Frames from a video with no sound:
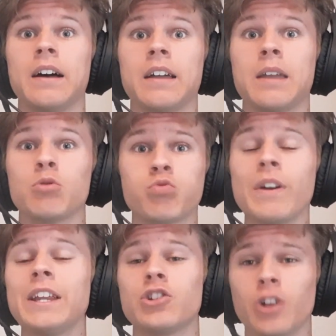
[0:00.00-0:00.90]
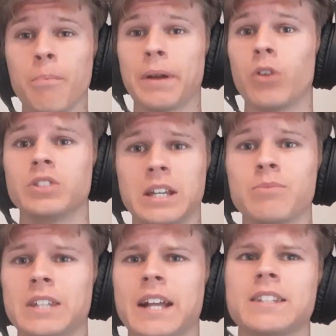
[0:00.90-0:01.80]
He was really jumping on
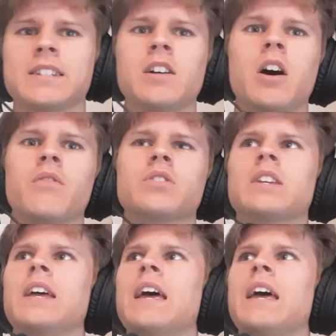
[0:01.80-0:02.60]
Thiem's second serves,